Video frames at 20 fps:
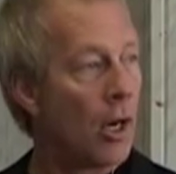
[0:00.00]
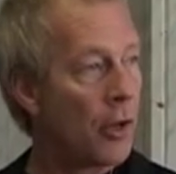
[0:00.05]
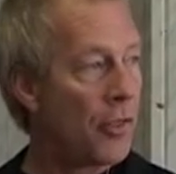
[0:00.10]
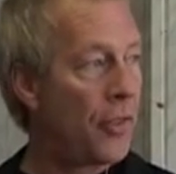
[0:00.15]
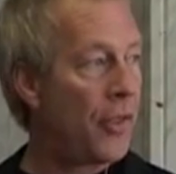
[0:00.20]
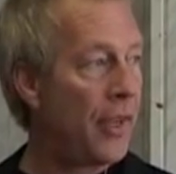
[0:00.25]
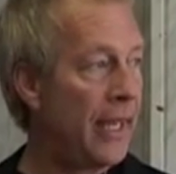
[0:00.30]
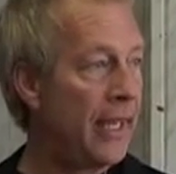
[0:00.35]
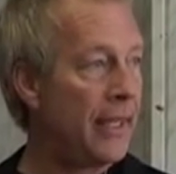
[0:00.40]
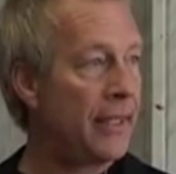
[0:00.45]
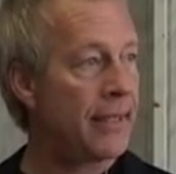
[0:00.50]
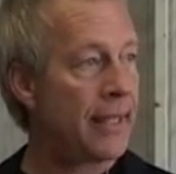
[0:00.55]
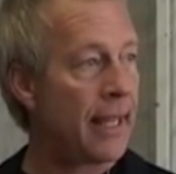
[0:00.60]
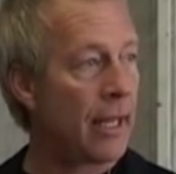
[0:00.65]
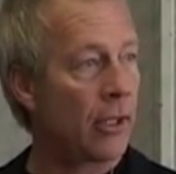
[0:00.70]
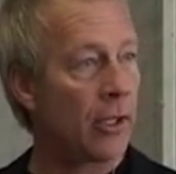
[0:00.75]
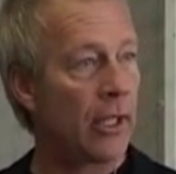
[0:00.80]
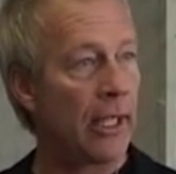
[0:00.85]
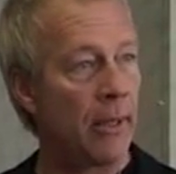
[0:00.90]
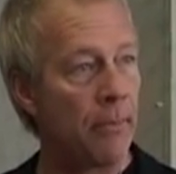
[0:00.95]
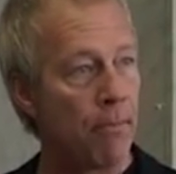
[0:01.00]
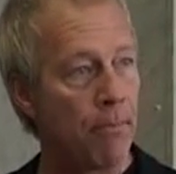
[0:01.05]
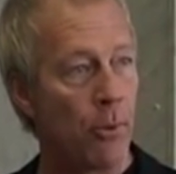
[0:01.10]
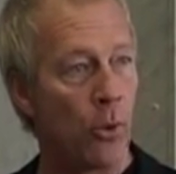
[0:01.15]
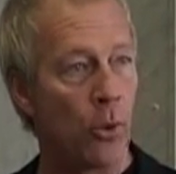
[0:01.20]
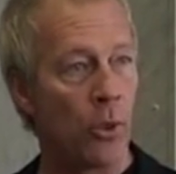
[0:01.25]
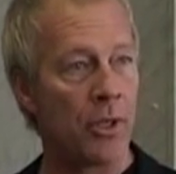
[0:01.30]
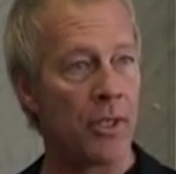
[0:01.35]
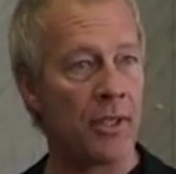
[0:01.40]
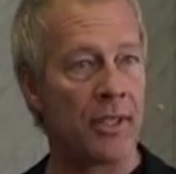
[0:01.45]
Are things that are
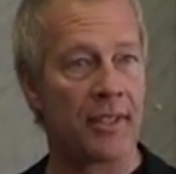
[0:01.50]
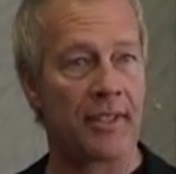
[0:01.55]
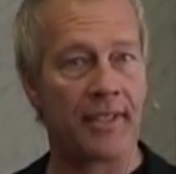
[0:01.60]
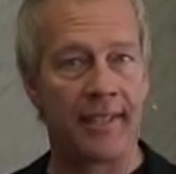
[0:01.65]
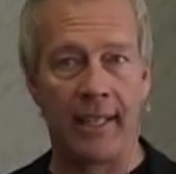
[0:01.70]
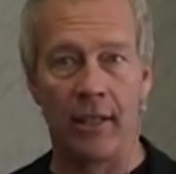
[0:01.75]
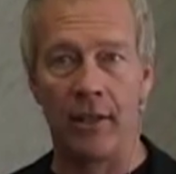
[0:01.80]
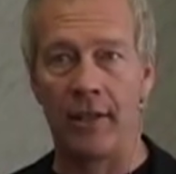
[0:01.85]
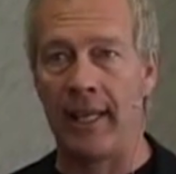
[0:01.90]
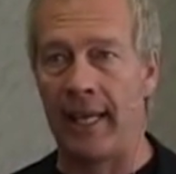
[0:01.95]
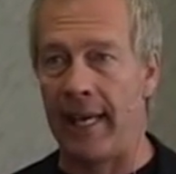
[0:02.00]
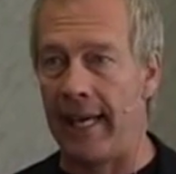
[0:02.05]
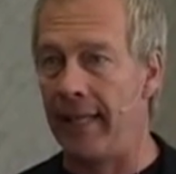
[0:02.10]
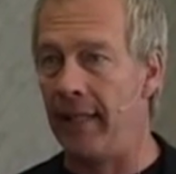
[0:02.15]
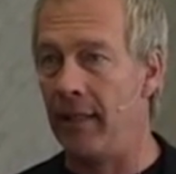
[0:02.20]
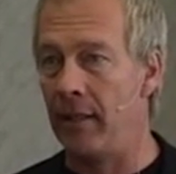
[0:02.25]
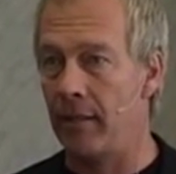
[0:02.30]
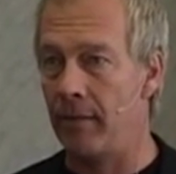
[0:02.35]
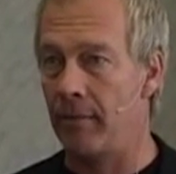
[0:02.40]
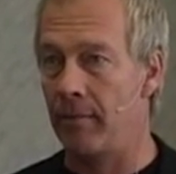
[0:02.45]
important to Sergei.